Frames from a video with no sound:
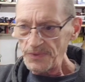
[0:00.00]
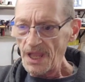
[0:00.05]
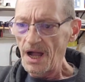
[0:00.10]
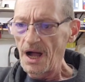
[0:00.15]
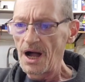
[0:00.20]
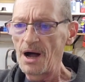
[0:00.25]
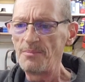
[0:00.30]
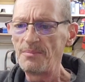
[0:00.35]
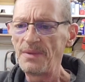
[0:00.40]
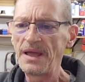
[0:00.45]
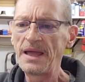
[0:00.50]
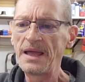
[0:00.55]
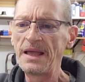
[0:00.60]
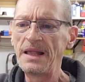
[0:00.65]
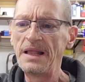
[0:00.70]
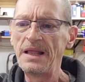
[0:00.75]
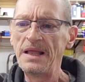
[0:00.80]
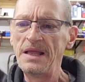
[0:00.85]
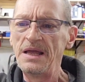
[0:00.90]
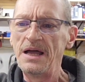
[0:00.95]
I'm
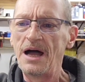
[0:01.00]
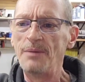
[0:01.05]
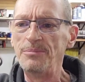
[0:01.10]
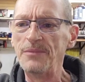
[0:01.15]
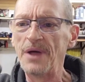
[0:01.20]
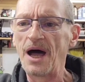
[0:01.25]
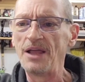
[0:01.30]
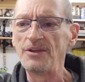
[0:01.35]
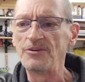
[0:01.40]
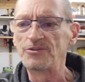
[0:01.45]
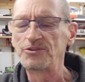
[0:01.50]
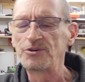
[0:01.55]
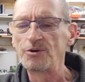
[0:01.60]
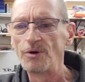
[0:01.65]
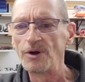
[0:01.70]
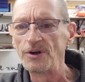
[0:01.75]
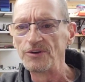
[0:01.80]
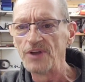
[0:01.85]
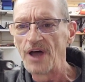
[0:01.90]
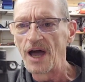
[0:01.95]
not
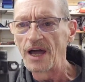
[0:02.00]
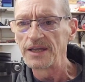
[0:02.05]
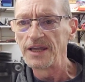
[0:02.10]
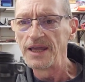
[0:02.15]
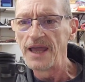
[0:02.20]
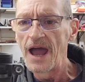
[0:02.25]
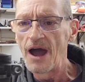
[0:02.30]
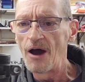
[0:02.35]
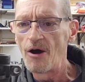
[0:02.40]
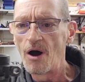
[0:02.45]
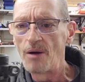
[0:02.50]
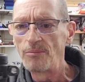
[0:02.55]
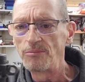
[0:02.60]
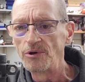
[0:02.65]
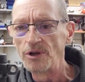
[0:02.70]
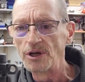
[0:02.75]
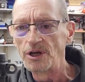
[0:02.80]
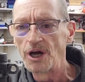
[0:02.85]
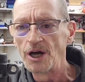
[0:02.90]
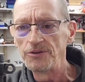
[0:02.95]
sure exactly how I'm
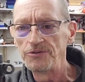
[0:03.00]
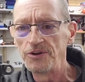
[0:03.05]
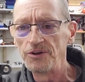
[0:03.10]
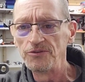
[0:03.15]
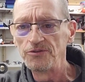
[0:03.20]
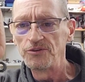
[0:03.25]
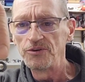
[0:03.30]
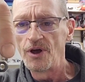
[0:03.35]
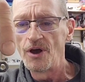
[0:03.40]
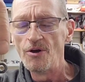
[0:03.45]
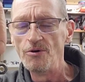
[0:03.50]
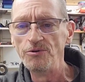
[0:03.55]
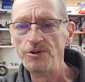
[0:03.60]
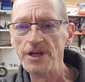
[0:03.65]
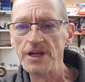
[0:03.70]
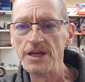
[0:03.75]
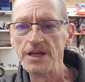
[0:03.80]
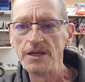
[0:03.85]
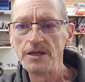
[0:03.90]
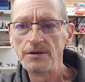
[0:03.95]
going to cut this
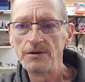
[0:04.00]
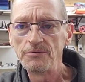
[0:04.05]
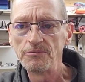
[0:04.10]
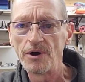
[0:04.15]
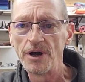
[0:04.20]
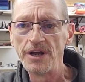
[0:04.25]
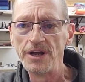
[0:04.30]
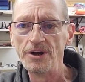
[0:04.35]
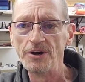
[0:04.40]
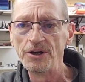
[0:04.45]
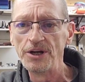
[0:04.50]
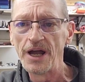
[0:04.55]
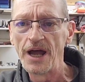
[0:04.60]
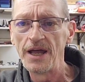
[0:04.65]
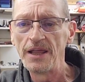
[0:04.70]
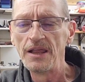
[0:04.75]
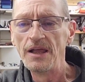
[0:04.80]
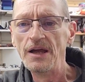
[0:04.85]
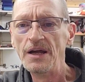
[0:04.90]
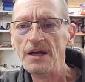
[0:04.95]
OD right here
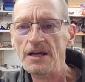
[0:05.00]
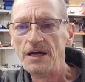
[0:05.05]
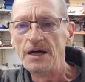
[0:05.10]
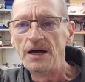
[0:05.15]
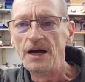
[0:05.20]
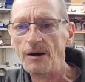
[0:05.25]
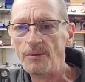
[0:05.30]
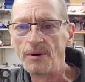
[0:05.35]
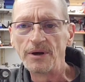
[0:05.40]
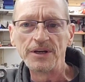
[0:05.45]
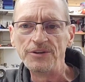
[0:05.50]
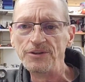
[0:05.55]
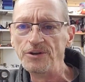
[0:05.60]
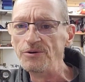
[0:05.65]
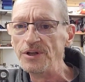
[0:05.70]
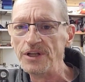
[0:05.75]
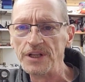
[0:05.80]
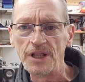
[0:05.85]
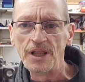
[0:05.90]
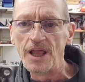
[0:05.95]
yet. I can
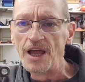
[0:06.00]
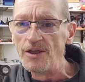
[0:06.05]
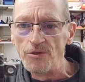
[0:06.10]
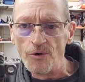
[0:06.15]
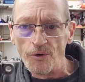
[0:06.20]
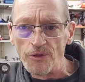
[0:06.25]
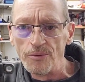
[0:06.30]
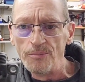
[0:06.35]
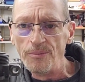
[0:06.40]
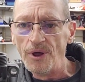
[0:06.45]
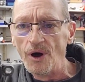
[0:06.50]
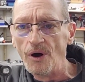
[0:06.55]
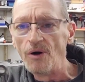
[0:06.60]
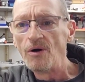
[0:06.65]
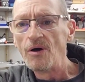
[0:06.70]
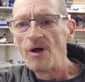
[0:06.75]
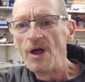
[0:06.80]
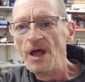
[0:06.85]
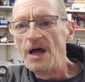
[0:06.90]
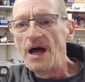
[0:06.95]
do it in the lathe or the
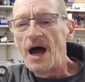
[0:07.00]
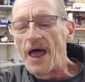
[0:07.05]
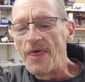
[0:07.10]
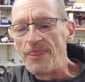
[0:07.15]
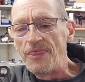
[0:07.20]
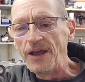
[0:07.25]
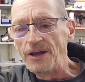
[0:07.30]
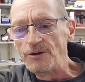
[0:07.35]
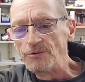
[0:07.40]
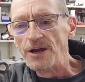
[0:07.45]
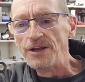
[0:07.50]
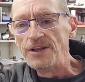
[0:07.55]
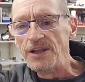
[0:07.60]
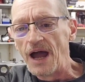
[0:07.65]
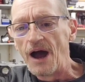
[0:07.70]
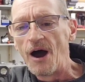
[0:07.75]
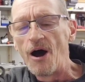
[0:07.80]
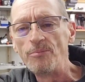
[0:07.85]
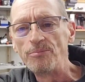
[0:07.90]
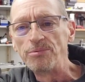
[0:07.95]
mill. I think right
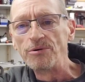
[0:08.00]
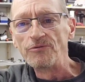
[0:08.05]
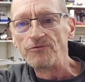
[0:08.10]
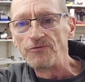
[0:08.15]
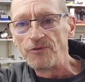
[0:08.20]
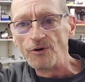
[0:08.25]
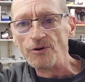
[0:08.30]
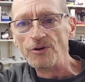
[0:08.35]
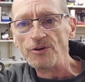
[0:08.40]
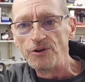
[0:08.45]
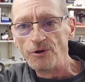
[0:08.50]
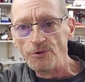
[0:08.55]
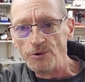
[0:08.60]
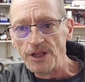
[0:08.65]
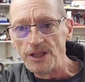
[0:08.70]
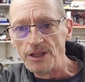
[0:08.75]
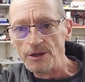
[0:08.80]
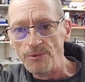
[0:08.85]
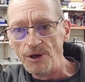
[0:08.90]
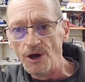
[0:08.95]
now I prefer to do
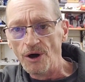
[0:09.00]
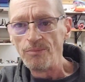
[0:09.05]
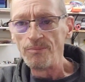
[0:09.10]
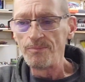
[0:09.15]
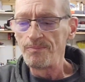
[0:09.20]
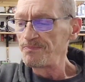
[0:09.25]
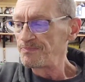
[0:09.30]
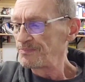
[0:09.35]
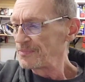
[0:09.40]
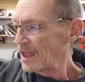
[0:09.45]
it in the mill.